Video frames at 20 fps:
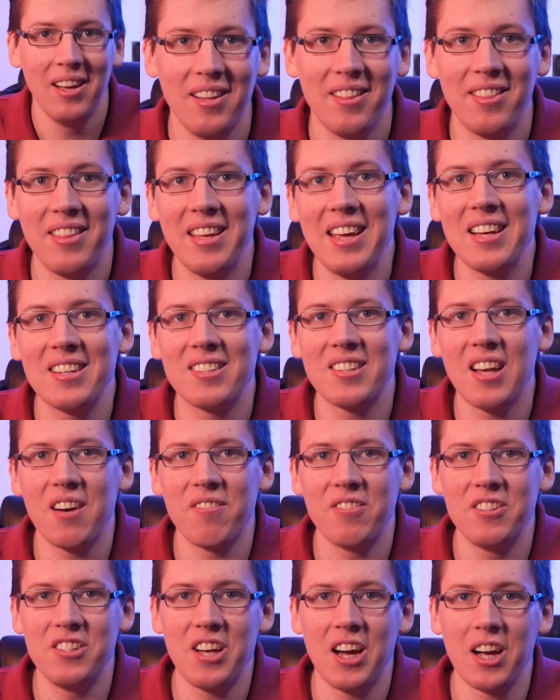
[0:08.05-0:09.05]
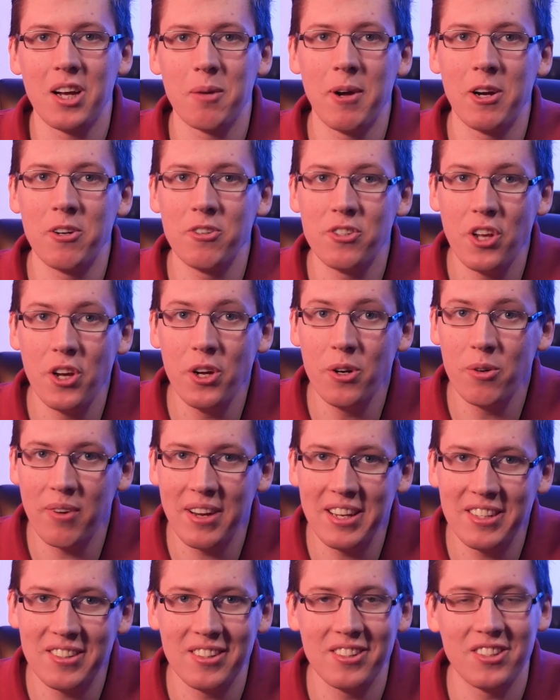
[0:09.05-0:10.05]
Theists often talk about two
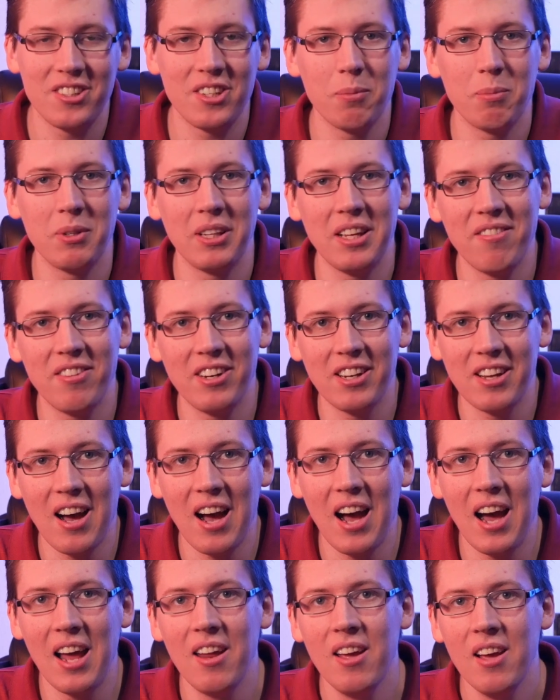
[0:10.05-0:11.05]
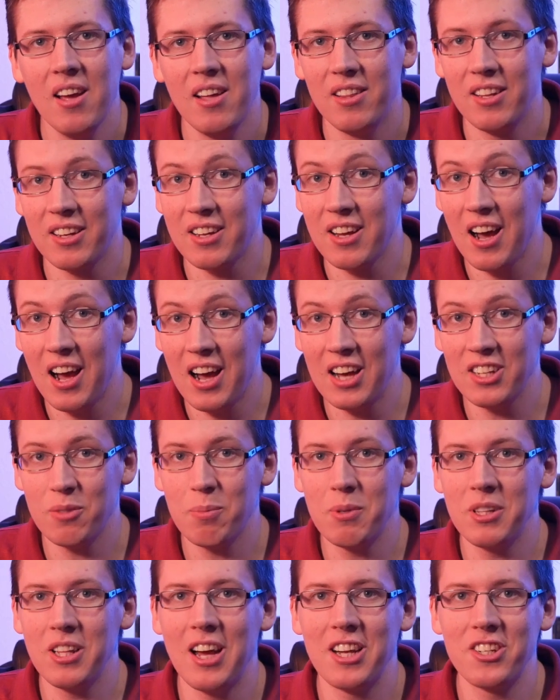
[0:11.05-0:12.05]
reasons to believe in God: the
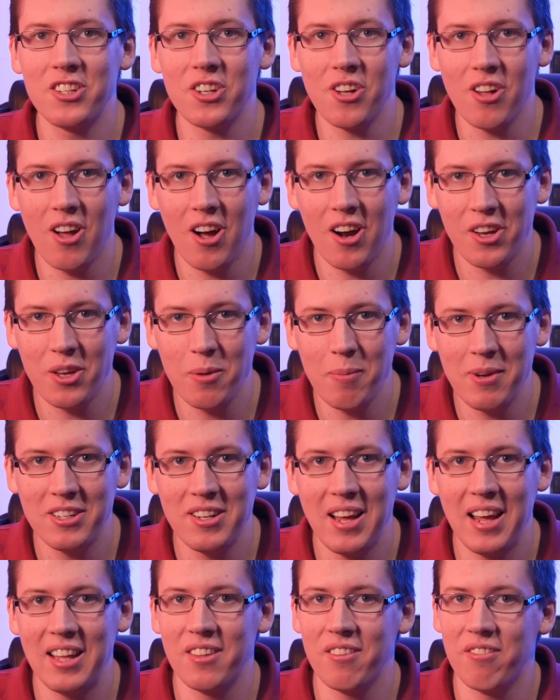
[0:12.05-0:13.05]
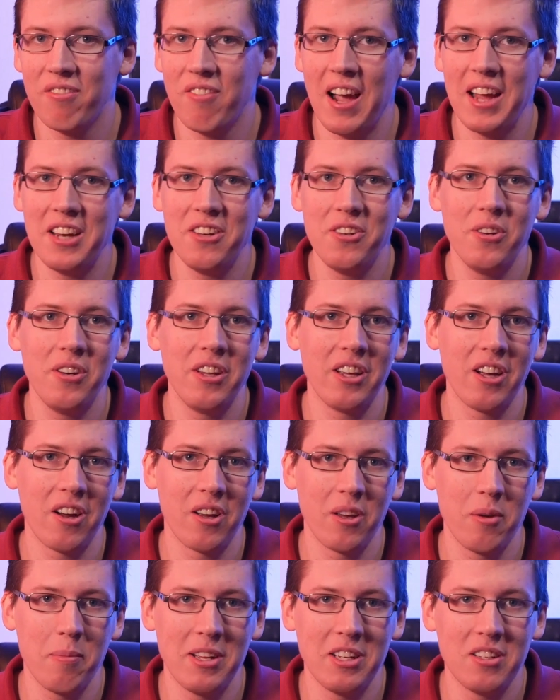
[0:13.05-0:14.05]
cosmological argument and the fine-tuning
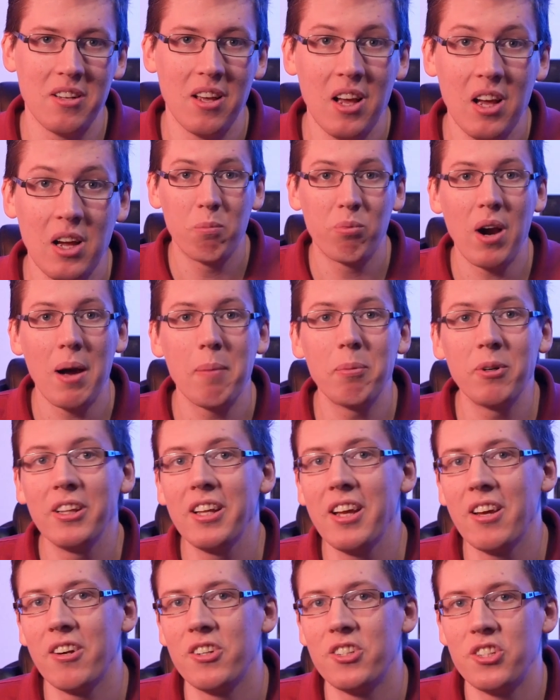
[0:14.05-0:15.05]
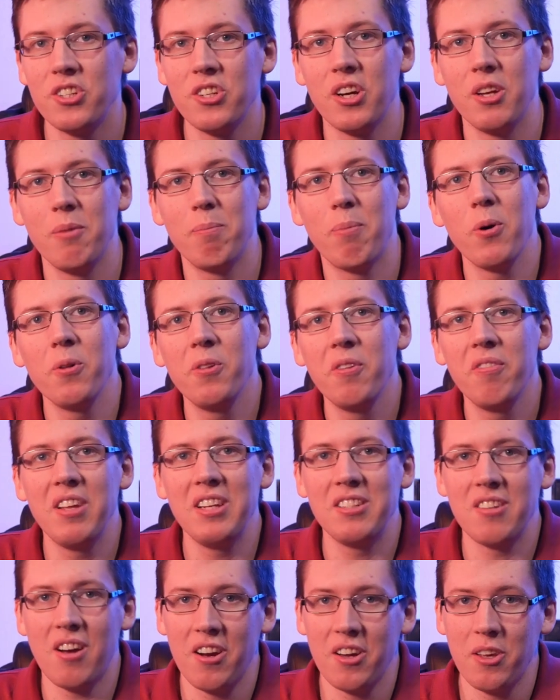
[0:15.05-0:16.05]
argument. Properly understood, both of
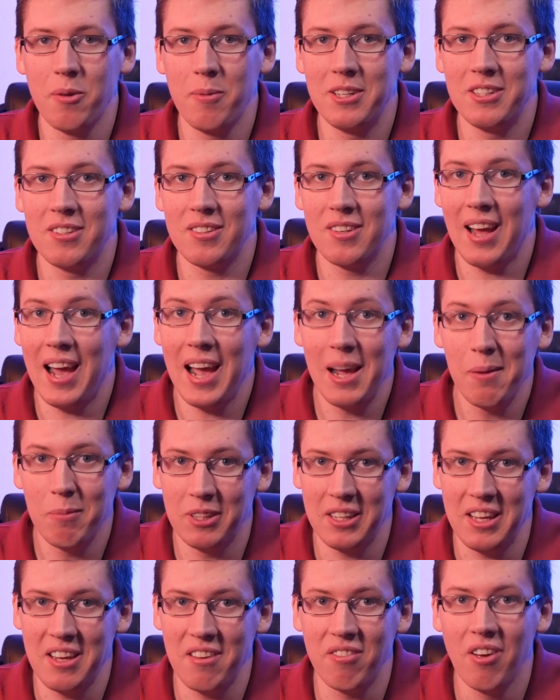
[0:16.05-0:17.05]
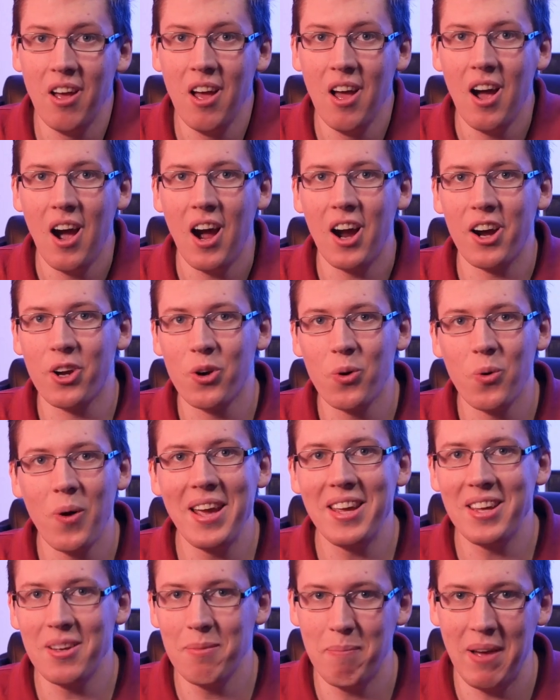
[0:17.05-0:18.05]
these arguments, I believe, are
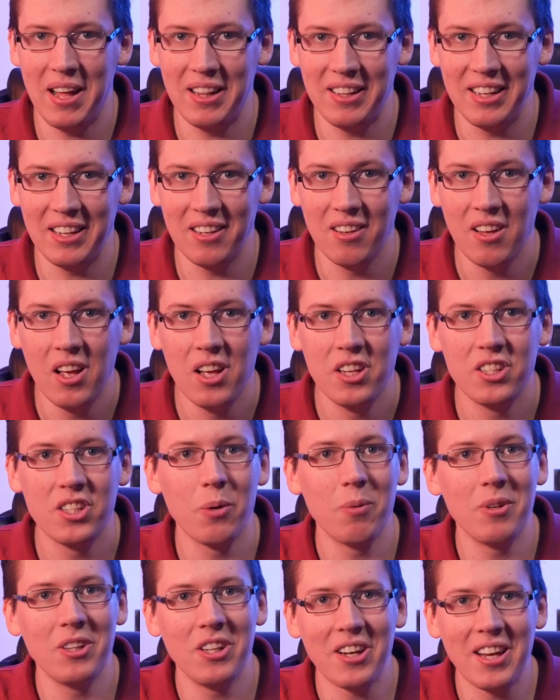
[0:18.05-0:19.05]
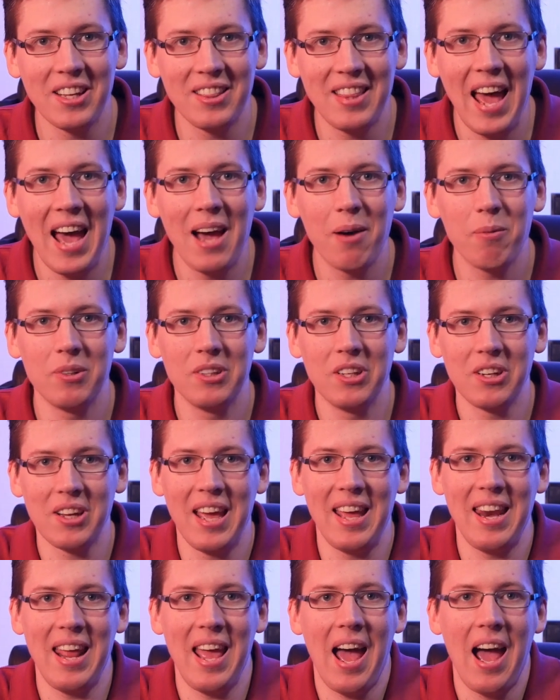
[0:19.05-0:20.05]
quite compelling. So we'll look at that, we'll look
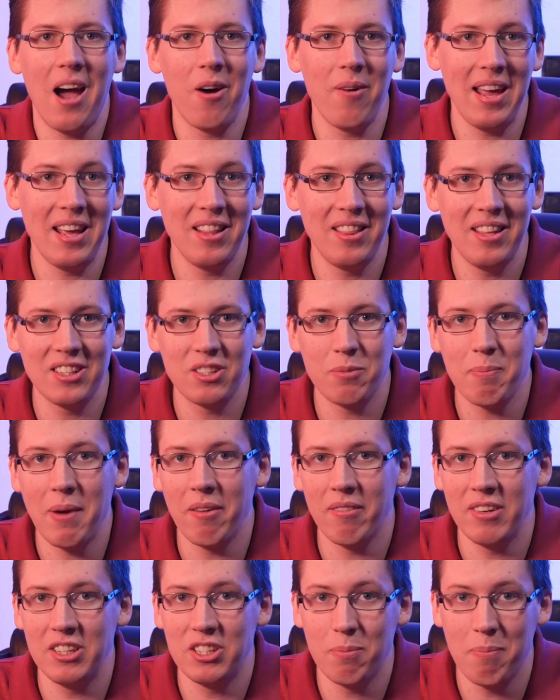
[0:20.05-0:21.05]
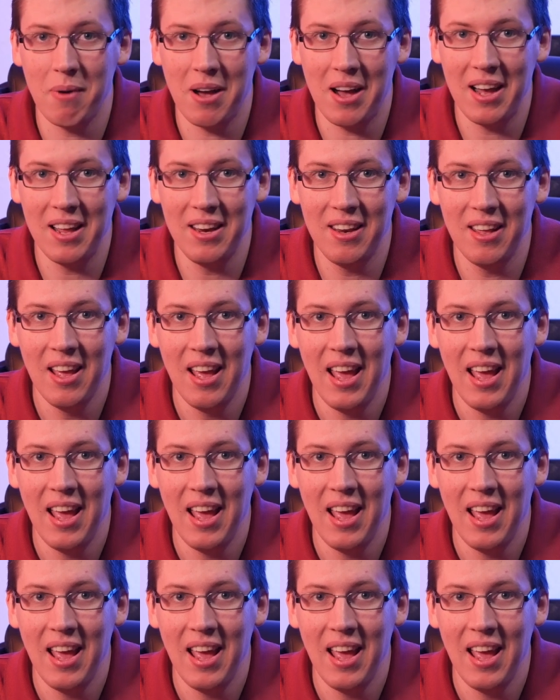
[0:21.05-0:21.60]
at how atheists might respond,